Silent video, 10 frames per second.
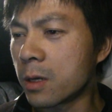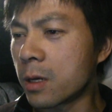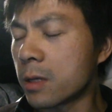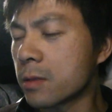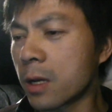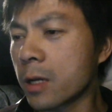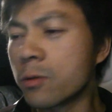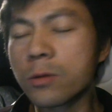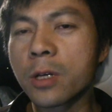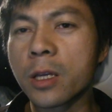I
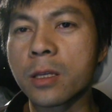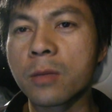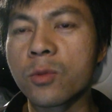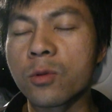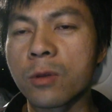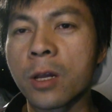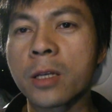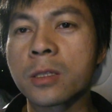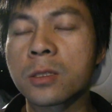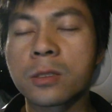couldn't get any more
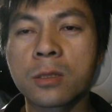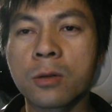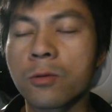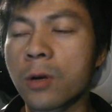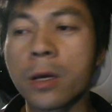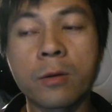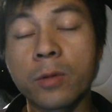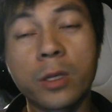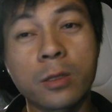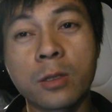lights, or I
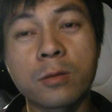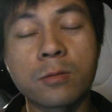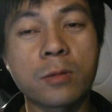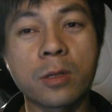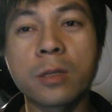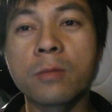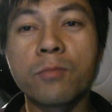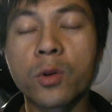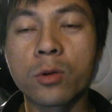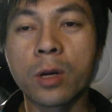mean it didn't
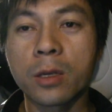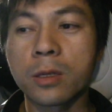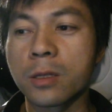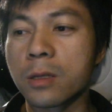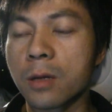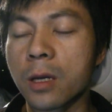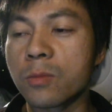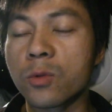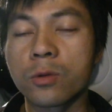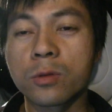burn anything
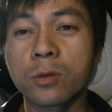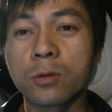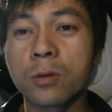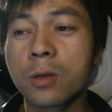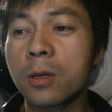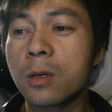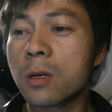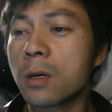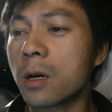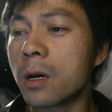anymore. So
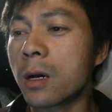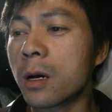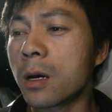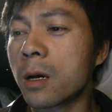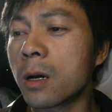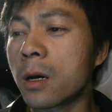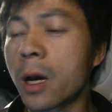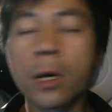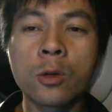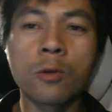
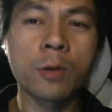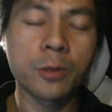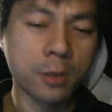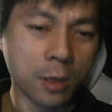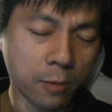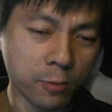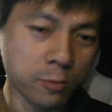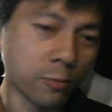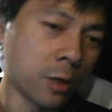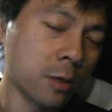I don't know what the heck
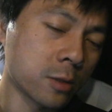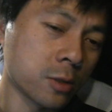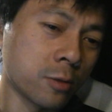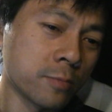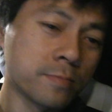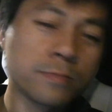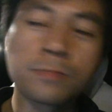was wrong. So